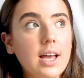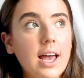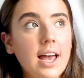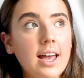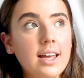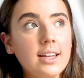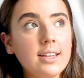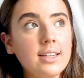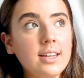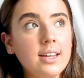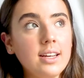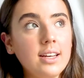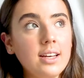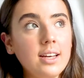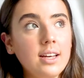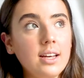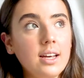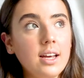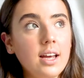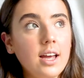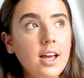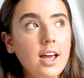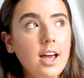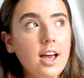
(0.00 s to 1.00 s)
And
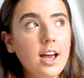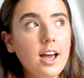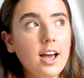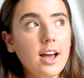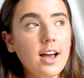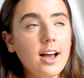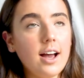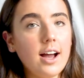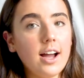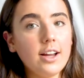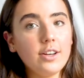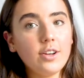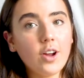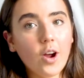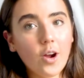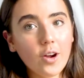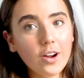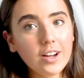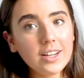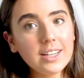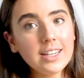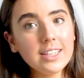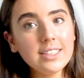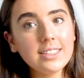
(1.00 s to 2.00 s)
I
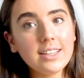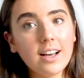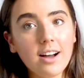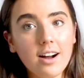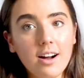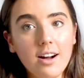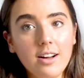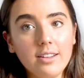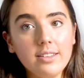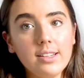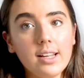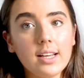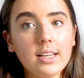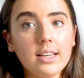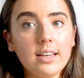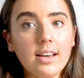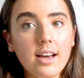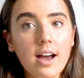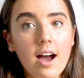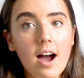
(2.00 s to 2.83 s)
know it's hard, like,